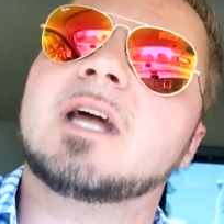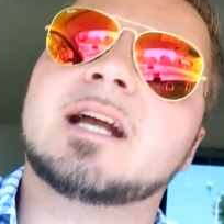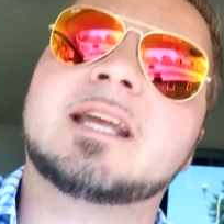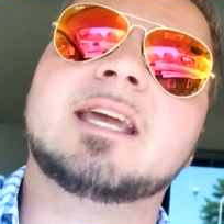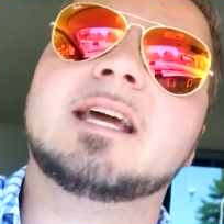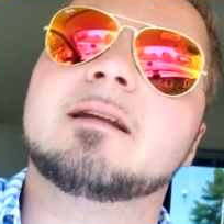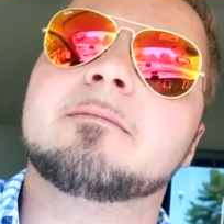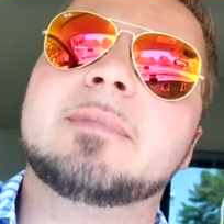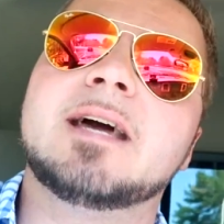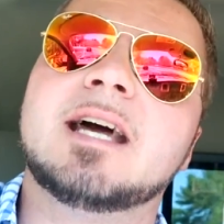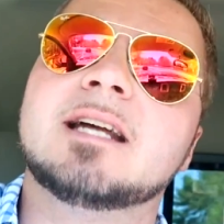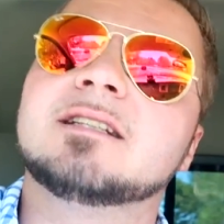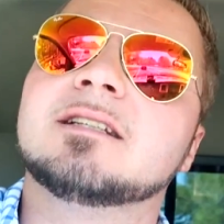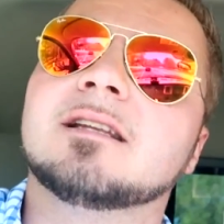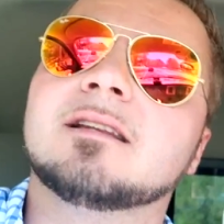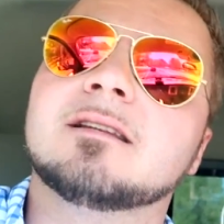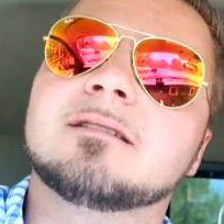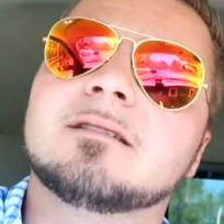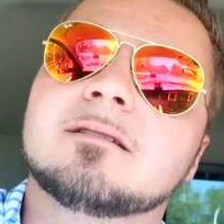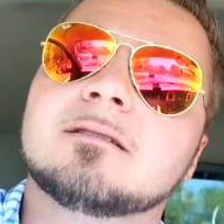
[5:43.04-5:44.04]
I can't
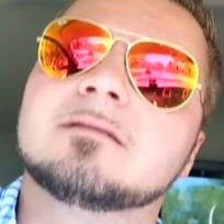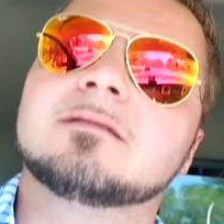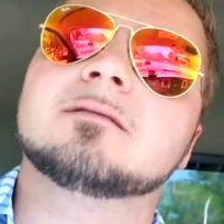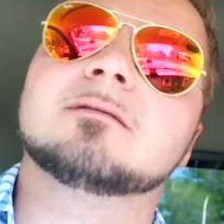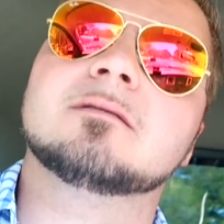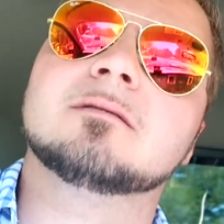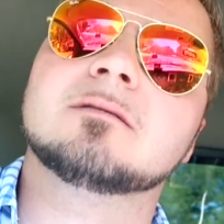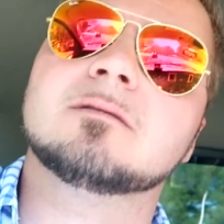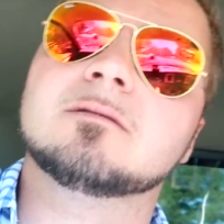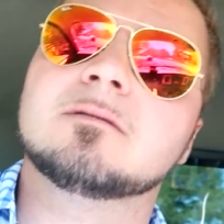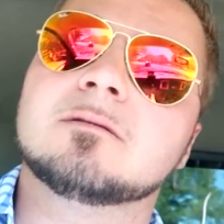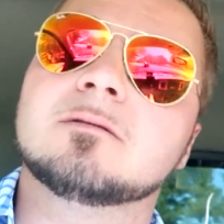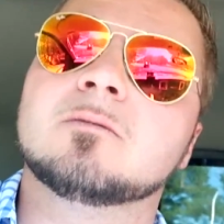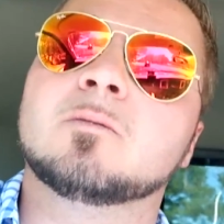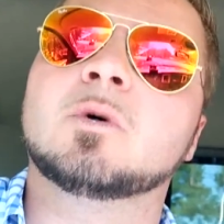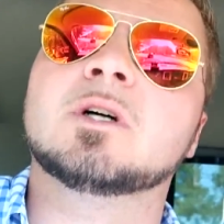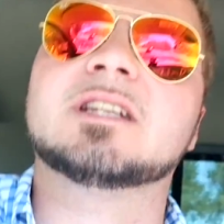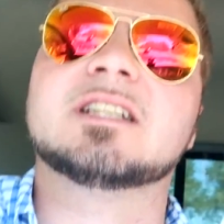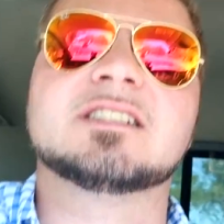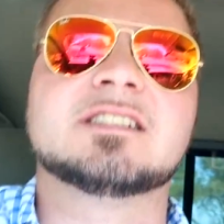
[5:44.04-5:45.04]
imagine
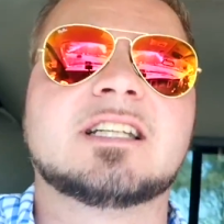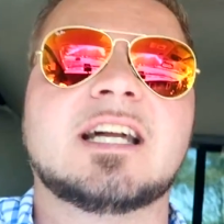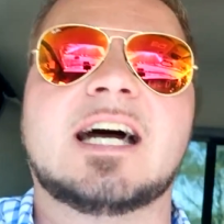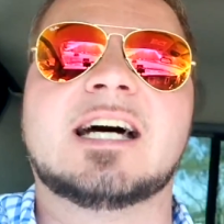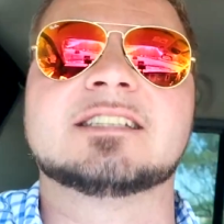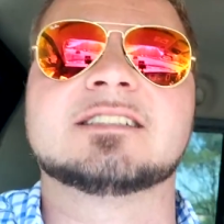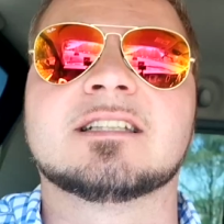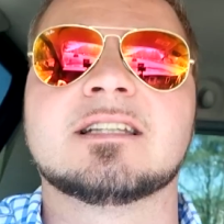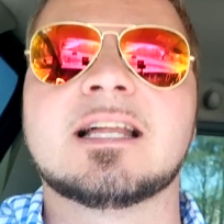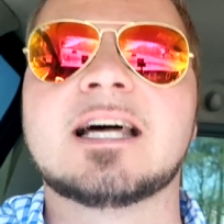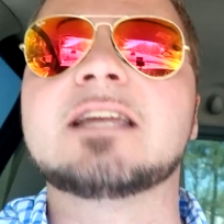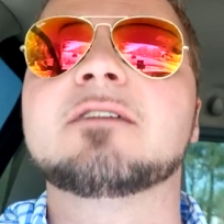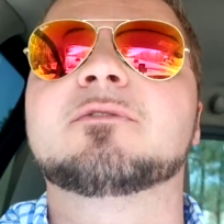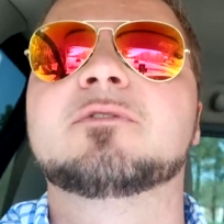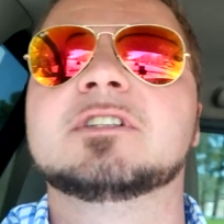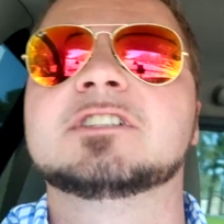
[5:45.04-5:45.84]
what this guy's life